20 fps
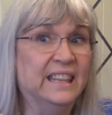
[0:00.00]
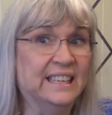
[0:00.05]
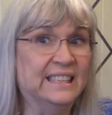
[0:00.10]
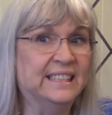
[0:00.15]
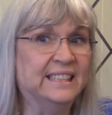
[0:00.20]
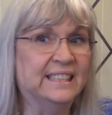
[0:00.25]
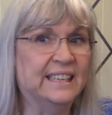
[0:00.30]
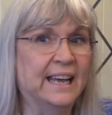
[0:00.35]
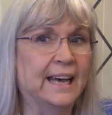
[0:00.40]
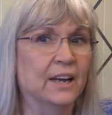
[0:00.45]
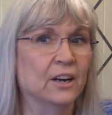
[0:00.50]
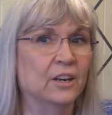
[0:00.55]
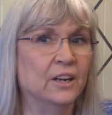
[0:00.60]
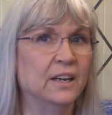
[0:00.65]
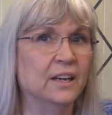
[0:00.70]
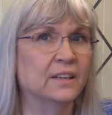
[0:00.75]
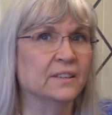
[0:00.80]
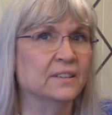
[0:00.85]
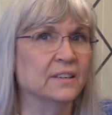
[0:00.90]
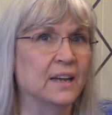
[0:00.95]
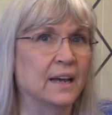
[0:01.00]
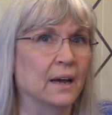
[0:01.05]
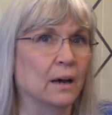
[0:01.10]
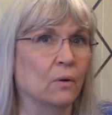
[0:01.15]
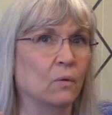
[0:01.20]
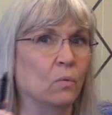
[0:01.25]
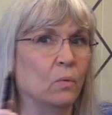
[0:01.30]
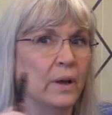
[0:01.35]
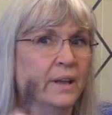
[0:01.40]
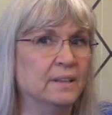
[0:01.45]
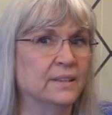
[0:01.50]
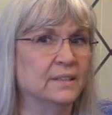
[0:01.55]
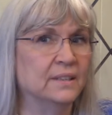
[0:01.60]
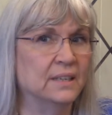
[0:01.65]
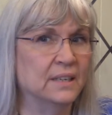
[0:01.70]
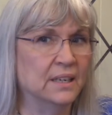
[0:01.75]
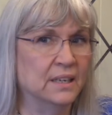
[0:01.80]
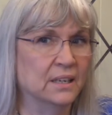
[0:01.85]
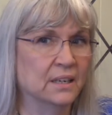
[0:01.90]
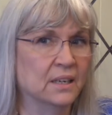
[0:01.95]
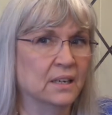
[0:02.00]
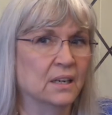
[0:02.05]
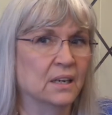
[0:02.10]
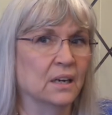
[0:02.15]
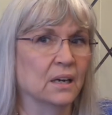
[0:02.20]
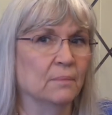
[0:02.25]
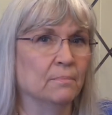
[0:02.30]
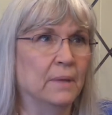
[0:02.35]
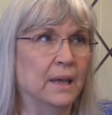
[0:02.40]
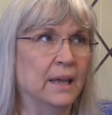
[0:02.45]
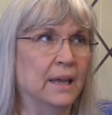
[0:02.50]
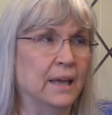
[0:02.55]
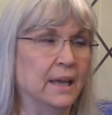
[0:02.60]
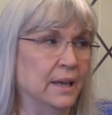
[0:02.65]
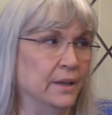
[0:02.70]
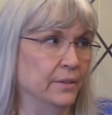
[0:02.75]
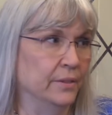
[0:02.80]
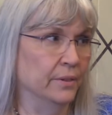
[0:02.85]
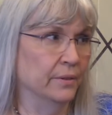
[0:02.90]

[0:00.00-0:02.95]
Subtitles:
This Saturday. It is now Wednesday. May